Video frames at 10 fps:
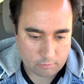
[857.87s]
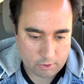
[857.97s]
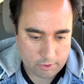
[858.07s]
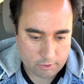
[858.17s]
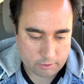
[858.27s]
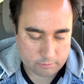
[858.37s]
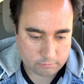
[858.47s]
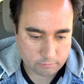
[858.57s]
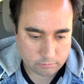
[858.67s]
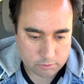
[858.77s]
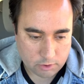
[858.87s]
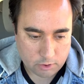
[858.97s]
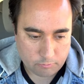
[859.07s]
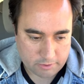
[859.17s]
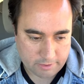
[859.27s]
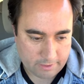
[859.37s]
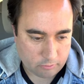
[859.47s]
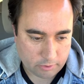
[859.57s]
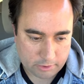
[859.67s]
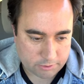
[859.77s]
you know, potato
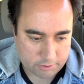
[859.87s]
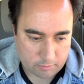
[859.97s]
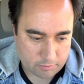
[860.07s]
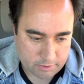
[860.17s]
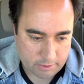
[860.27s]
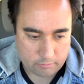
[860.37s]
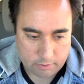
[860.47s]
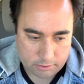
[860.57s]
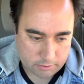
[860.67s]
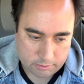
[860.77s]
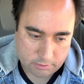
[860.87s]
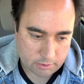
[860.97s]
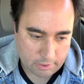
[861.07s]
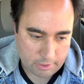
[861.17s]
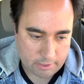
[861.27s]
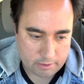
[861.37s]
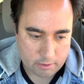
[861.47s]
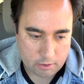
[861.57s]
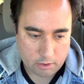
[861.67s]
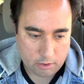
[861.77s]
wedges are potato wedges, and
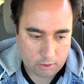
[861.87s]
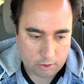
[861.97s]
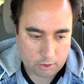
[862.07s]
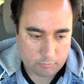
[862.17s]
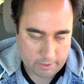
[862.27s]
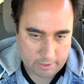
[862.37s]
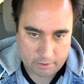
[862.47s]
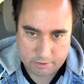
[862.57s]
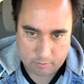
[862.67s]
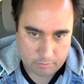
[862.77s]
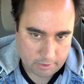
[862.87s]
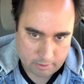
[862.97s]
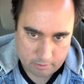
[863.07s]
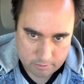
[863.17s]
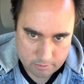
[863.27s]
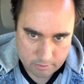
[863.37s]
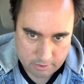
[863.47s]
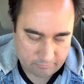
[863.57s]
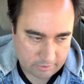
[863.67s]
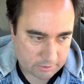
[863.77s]
bananas are bananas, and
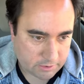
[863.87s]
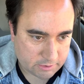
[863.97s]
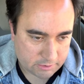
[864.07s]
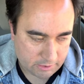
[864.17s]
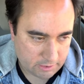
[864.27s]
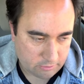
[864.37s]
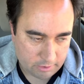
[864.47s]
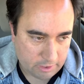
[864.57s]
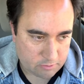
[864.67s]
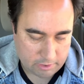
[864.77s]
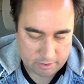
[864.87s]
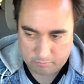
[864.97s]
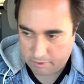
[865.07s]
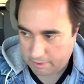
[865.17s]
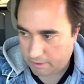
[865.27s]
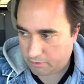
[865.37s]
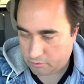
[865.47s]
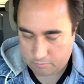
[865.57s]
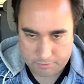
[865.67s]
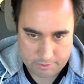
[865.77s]
if I see you guys buy the bananas
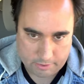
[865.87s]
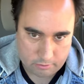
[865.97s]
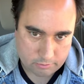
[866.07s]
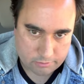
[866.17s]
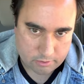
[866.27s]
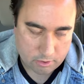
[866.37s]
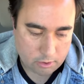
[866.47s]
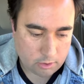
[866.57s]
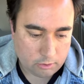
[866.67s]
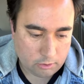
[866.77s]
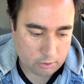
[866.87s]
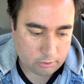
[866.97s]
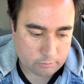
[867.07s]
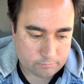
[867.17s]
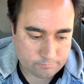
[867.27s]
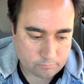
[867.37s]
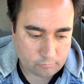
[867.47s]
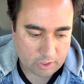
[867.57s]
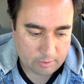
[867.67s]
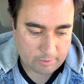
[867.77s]
or potatoes,
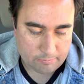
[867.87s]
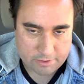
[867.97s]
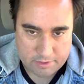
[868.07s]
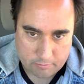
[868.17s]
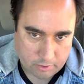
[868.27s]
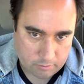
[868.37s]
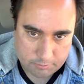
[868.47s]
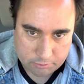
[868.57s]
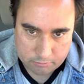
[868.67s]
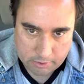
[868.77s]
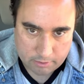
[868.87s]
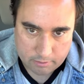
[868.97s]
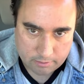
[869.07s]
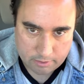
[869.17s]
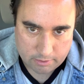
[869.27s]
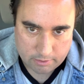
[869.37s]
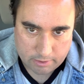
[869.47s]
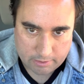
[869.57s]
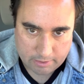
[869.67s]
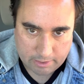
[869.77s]
I might be somewhere in between
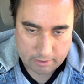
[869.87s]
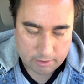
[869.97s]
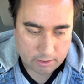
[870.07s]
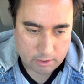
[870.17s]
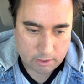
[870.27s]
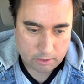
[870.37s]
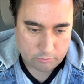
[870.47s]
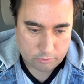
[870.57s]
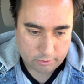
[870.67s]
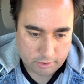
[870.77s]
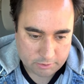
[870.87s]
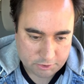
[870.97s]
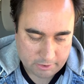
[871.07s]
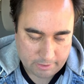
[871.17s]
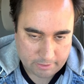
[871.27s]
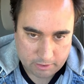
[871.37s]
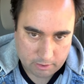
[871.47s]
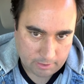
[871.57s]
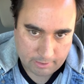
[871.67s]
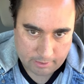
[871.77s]
that not really understanding the
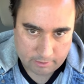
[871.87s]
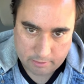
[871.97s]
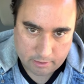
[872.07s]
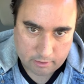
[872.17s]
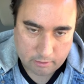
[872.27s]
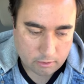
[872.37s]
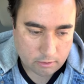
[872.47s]
lining there,